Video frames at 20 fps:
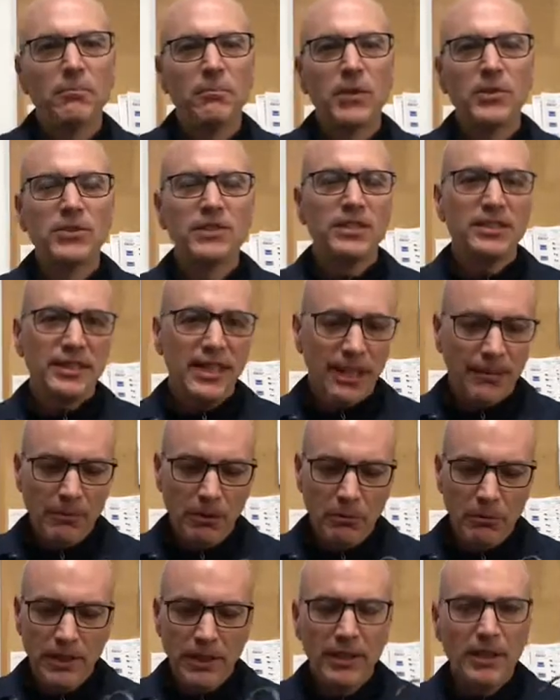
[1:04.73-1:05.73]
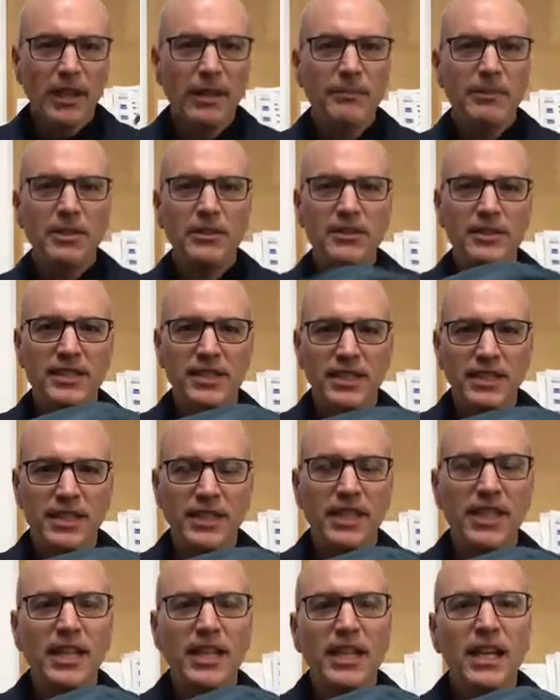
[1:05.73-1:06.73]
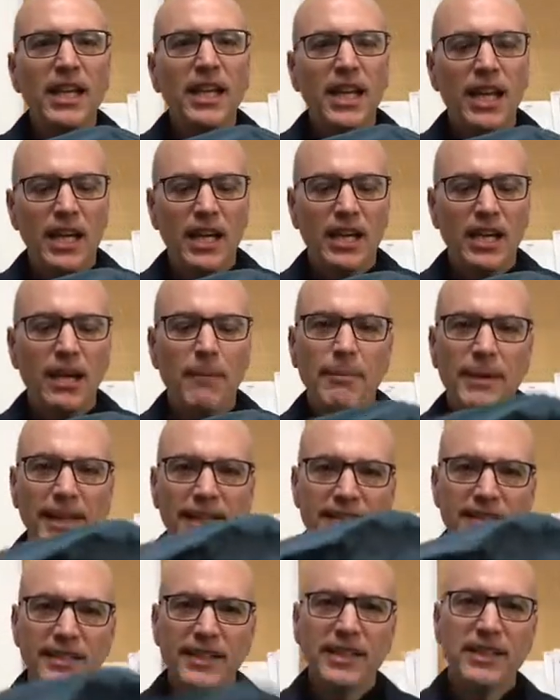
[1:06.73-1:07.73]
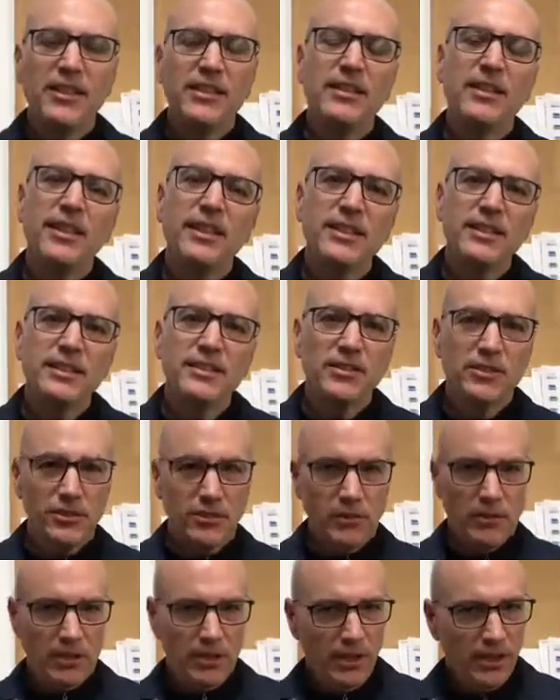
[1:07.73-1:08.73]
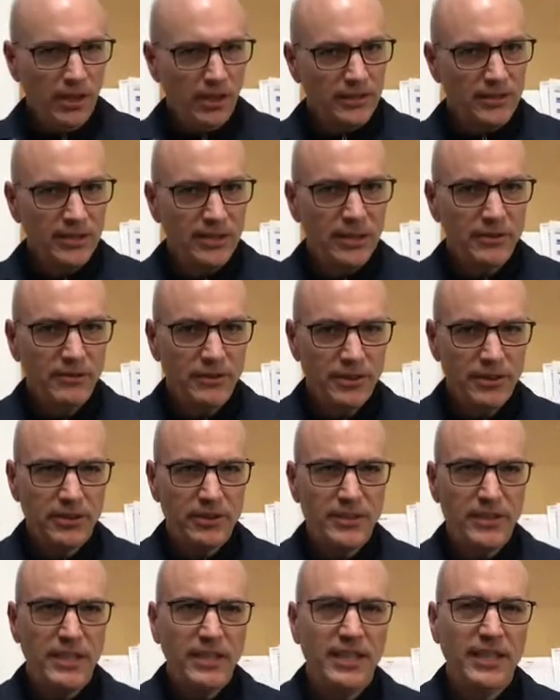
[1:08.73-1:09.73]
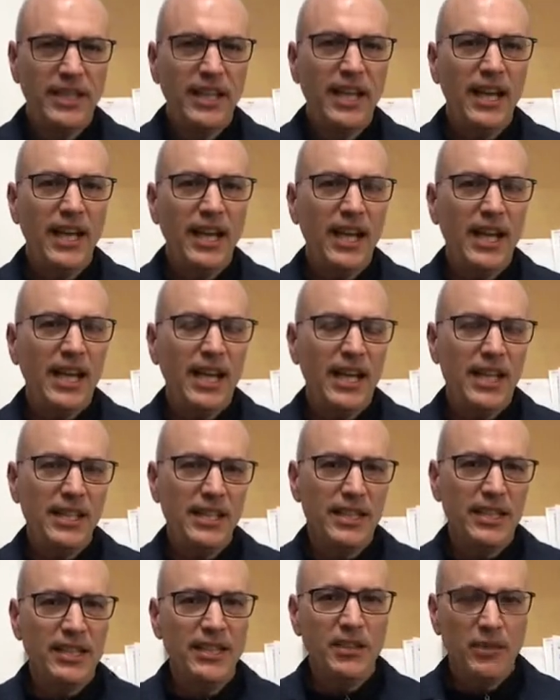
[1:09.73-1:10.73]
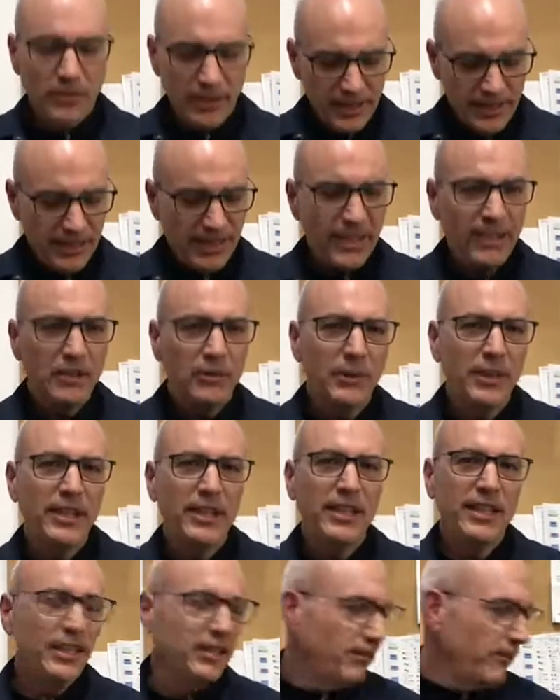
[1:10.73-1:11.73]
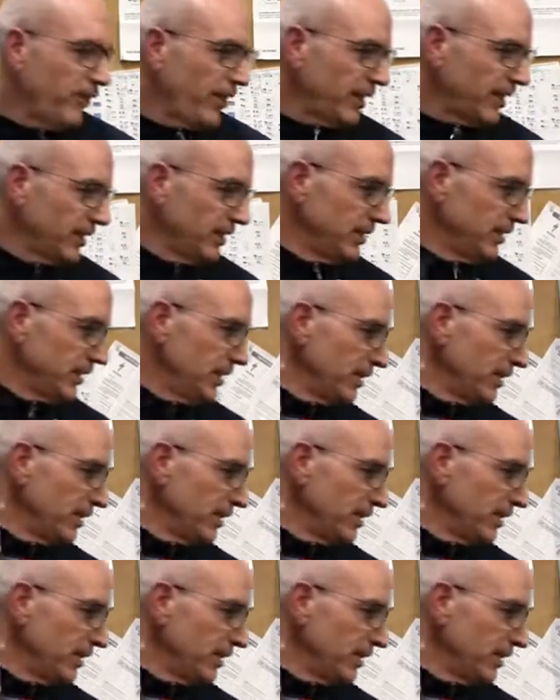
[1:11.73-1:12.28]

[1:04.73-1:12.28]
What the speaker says: Most of the time in the winter I'm using a base layer in this or a long sleeve jersey, and you don't get that crinkling effect